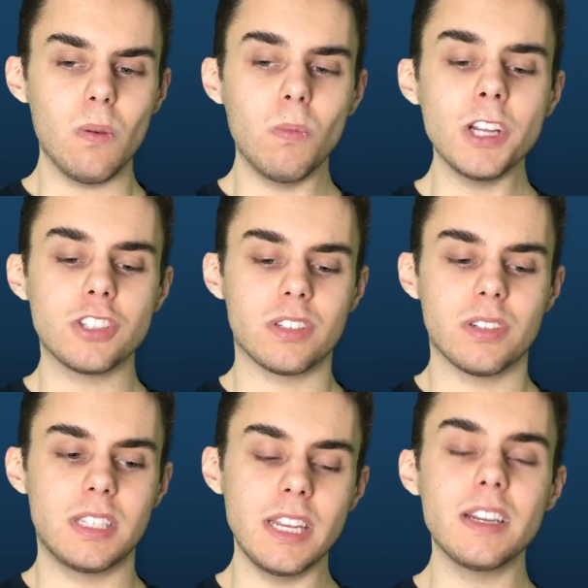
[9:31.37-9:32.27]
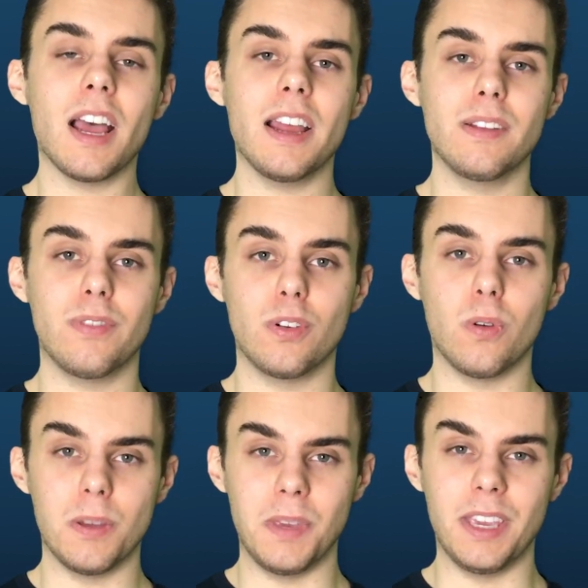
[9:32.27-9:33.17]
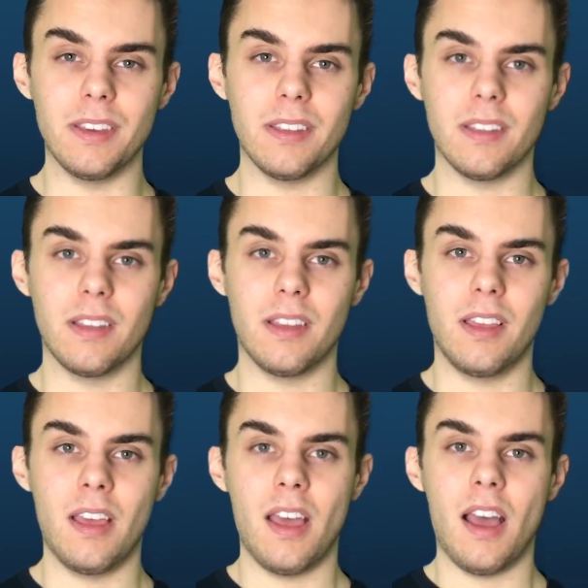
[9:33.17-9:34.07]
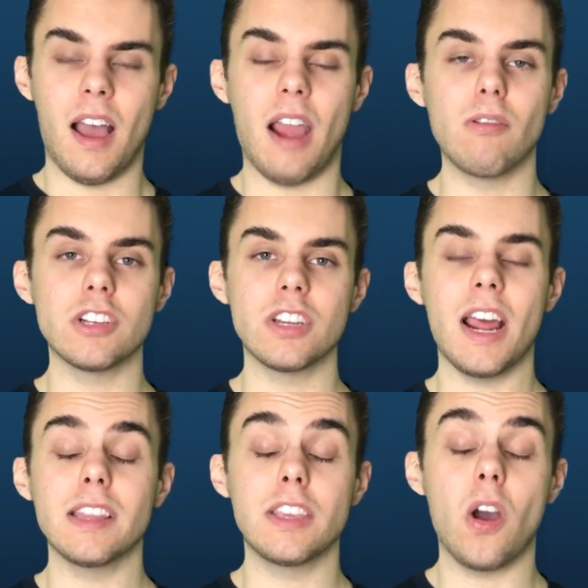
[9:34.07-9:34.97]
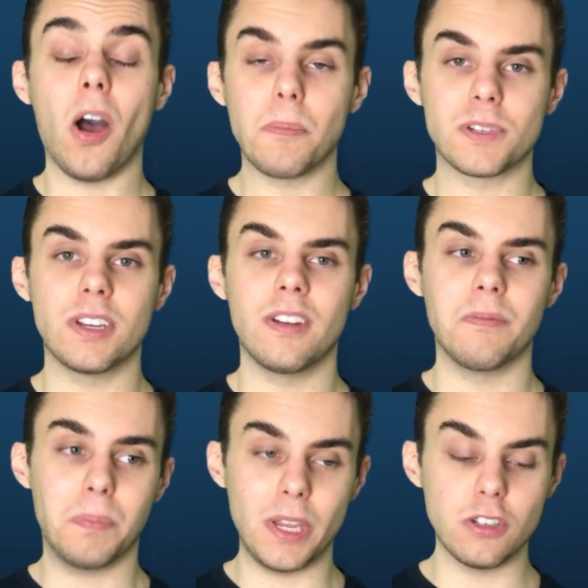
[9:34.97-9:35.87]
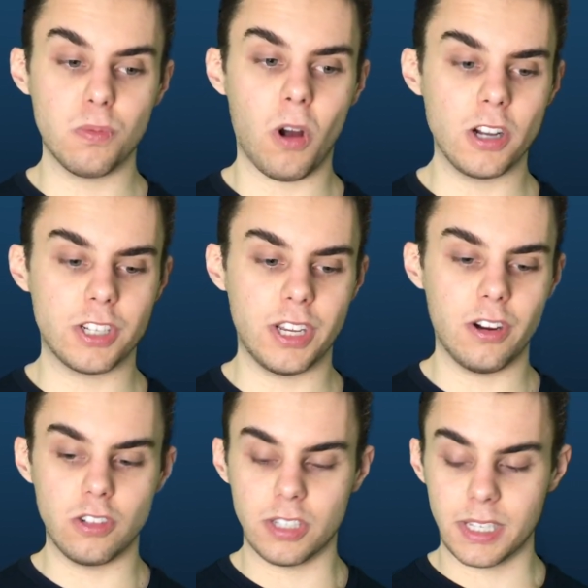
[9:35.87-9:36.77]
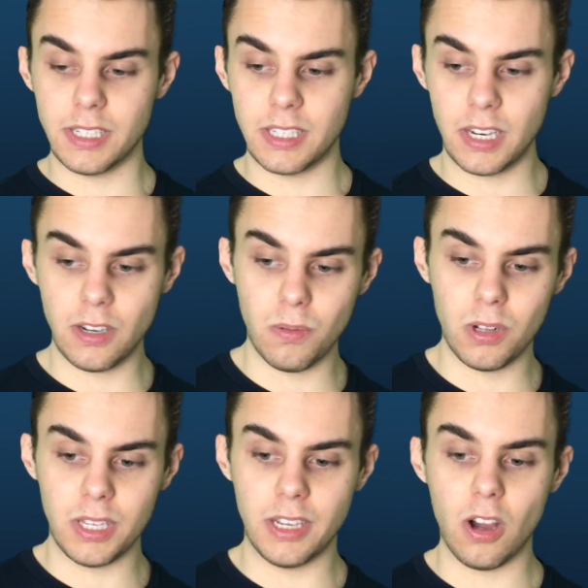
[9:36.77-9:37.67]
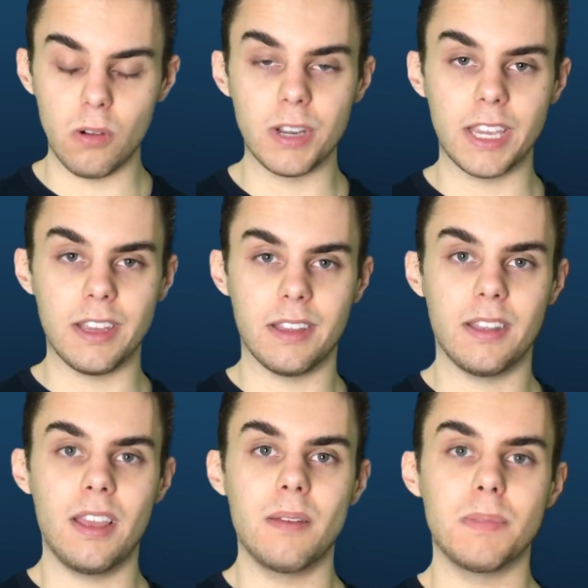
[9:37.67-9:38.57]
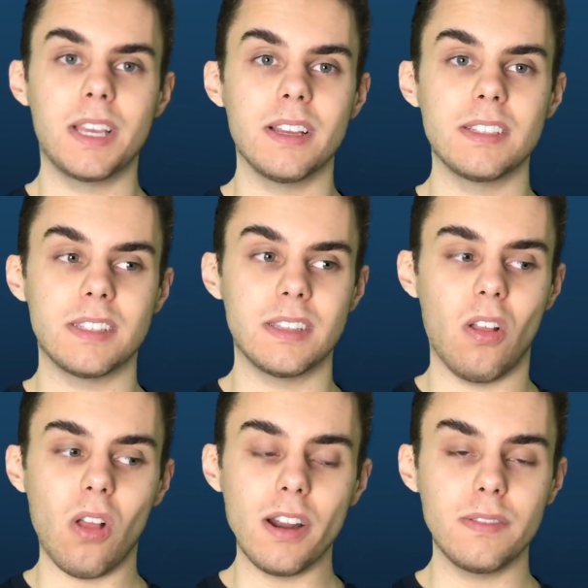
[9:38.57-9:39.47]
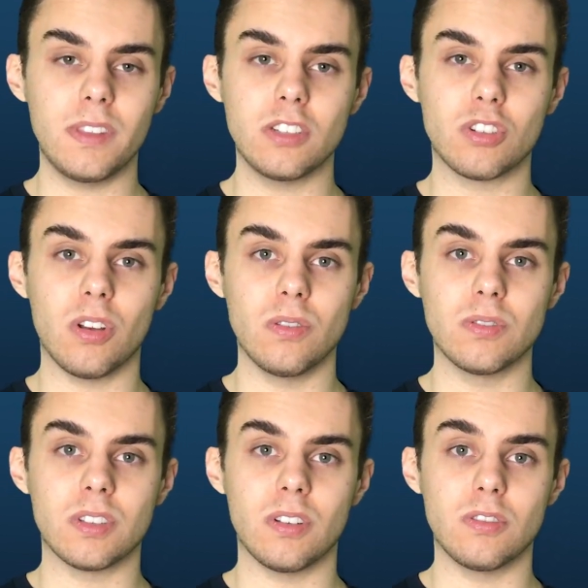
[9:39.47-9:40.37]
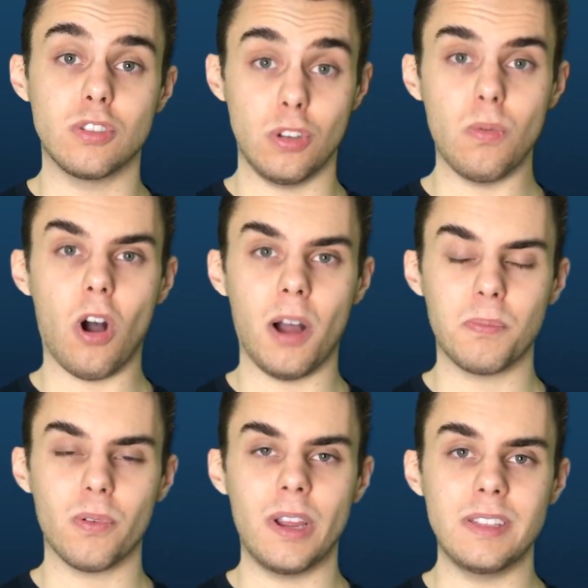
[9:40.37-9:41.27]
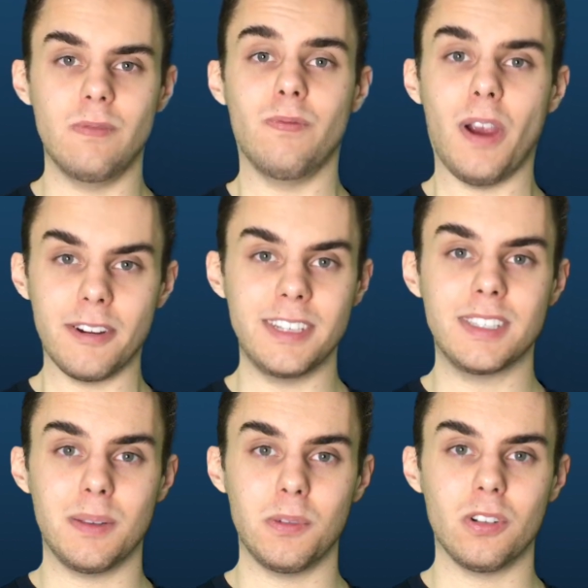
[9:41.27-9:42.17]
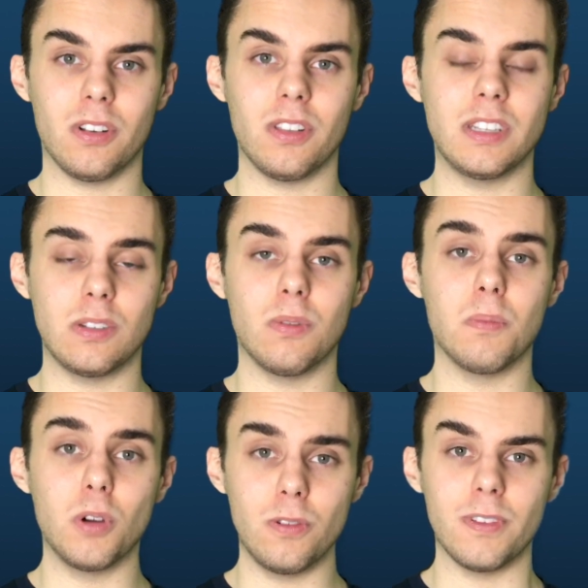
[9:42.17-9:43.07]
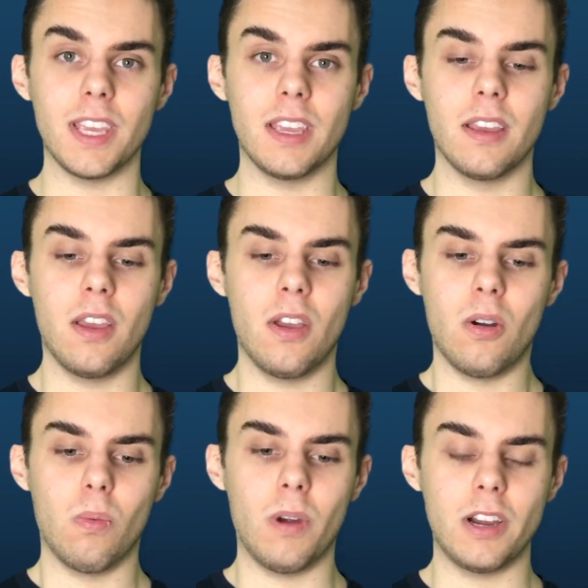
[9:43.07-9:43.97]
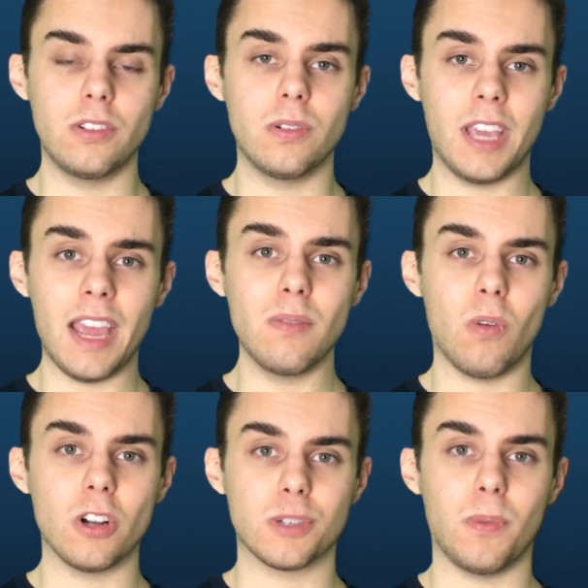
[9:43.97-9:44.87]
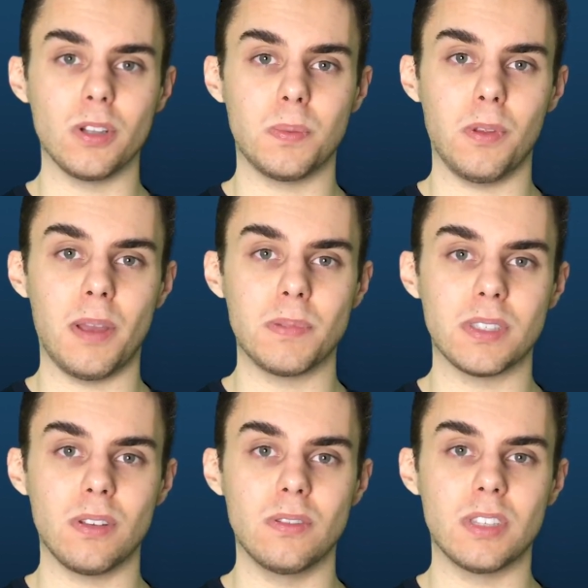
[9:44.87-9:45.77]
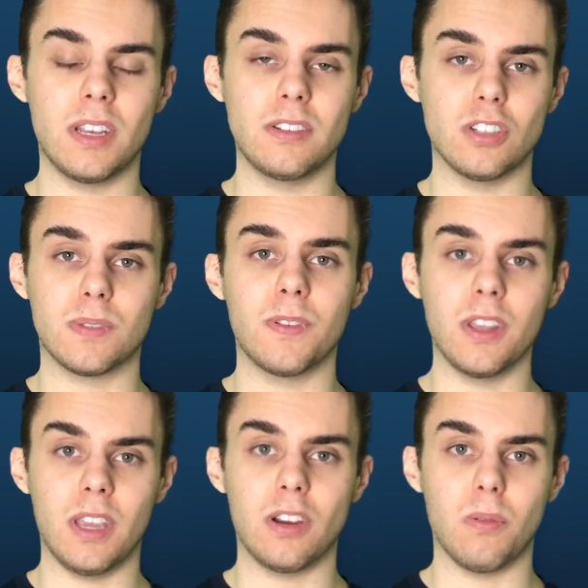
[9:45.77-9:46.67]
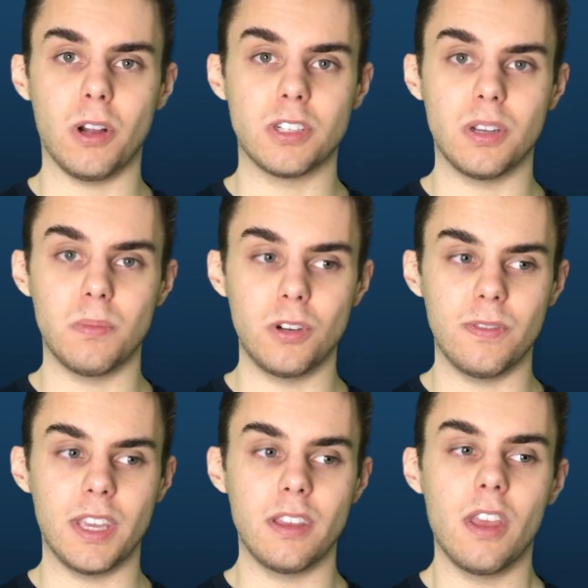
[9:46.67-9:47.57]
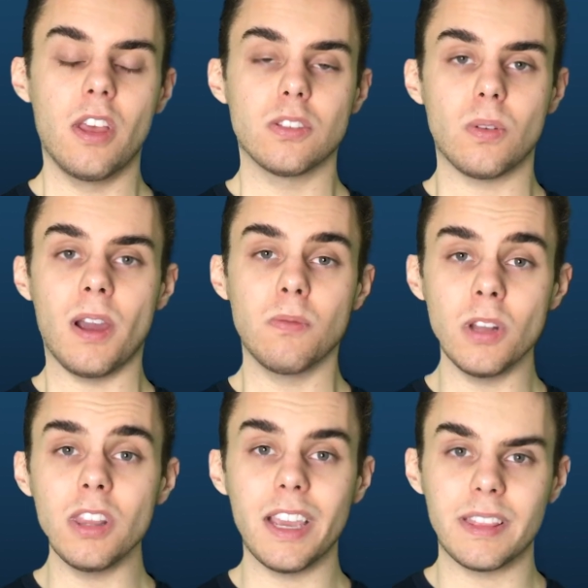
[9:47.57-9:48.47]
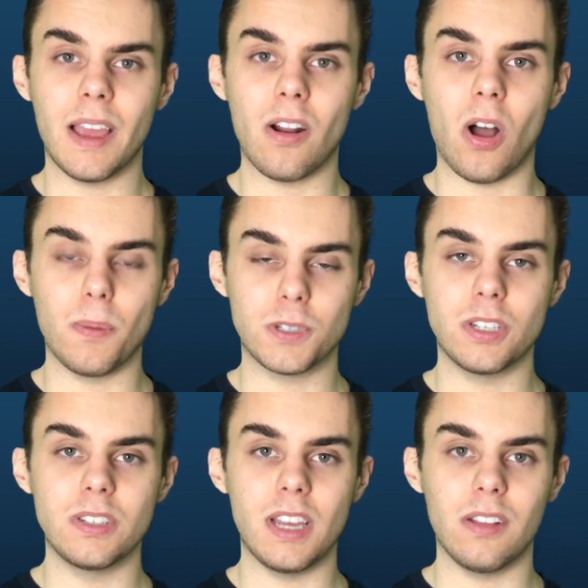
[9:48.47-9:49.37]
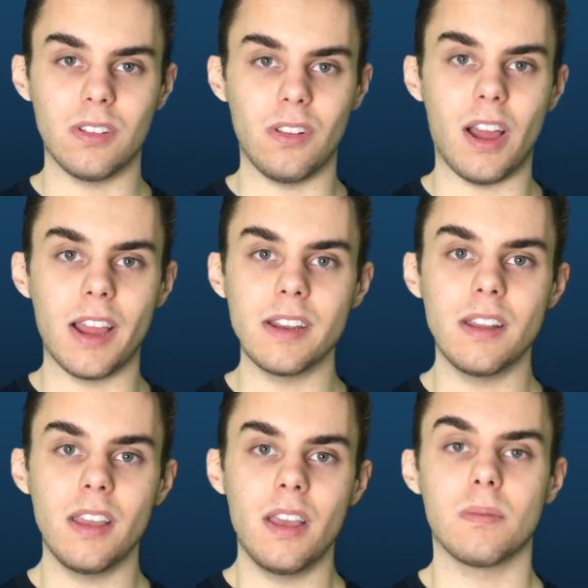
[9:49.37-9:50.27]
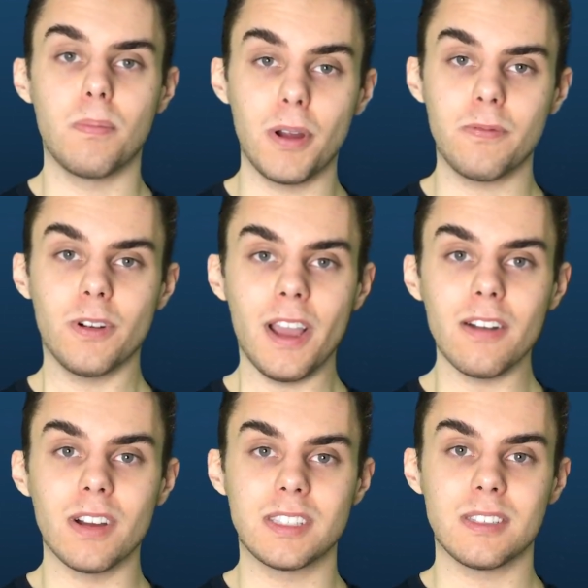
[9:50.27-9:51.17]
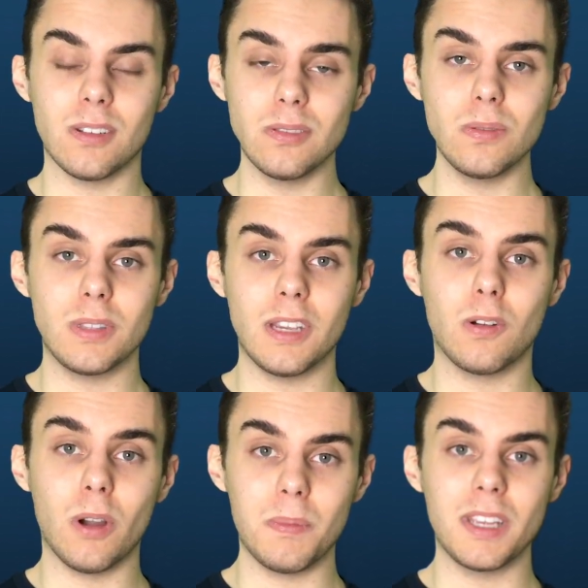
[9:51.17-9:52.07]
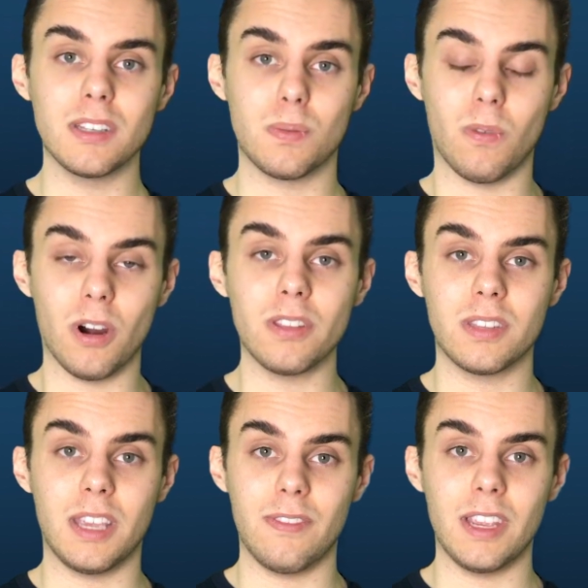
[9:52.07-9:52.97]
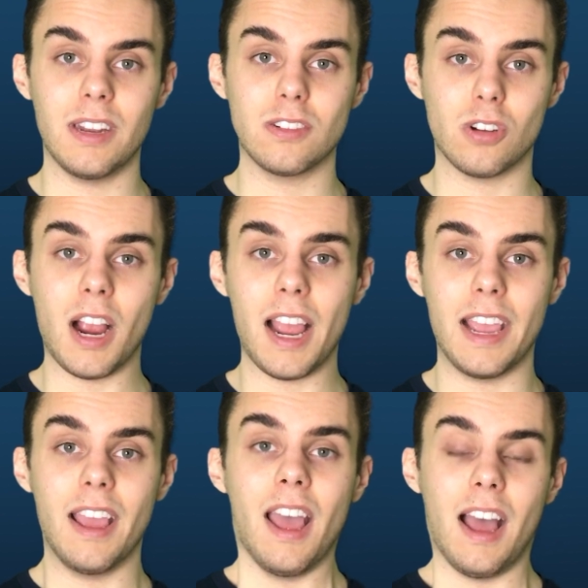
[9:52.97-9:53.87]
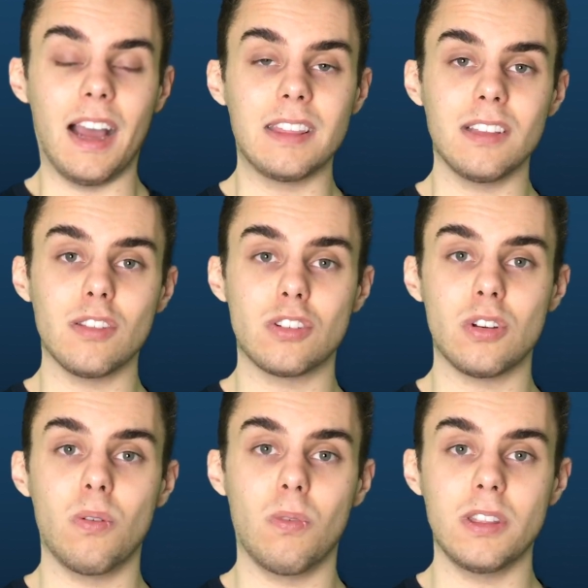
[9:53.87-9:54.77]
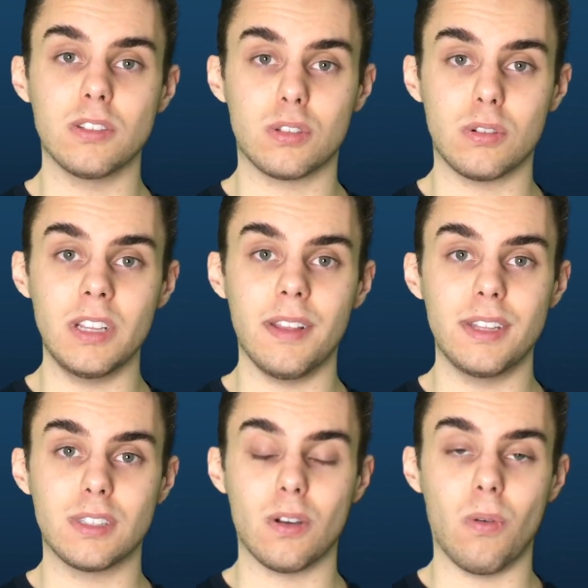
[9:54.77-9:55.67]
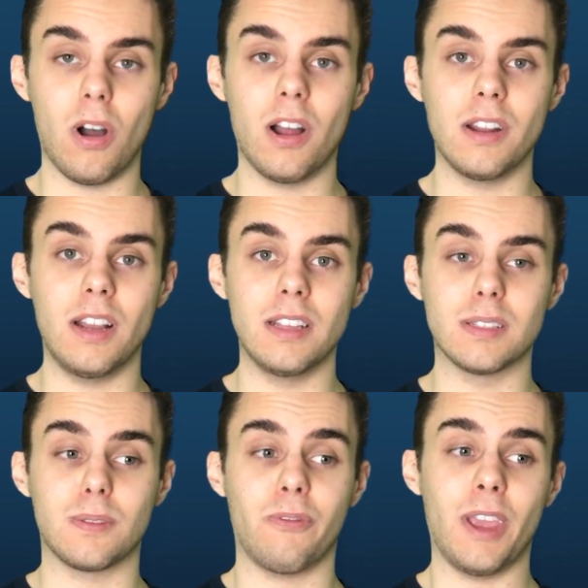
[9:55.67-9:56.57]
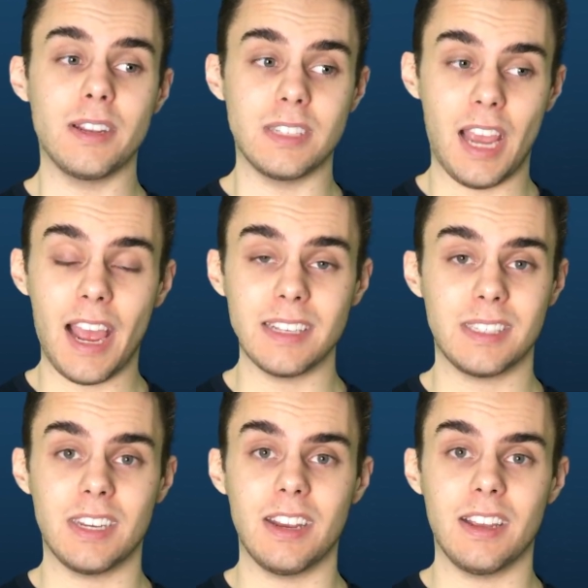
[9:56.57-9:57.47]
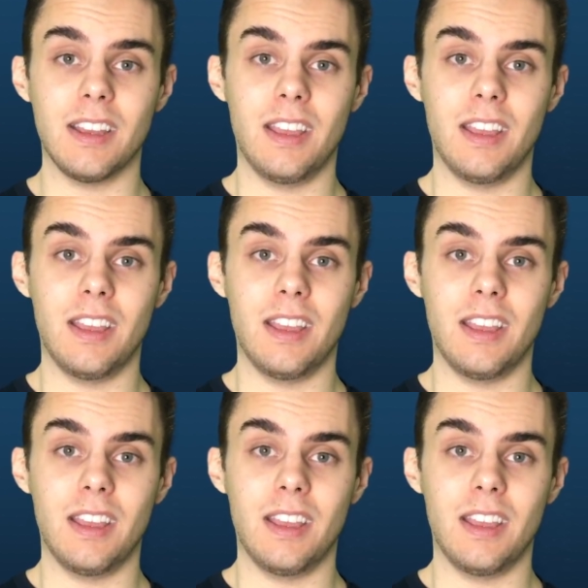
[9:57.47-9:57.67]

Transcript: which did kind of annoy me. I wish it had the option of binge watching or just continually going, because a lot of these shows do operate very similarly to a movie, where you can watch multiple episodes and just feel like you're watching a movie. So I would like that option down the line, but for now I still do think Quibi is worth giving it a try. I think the show When the Streetlights Go On is fantastic.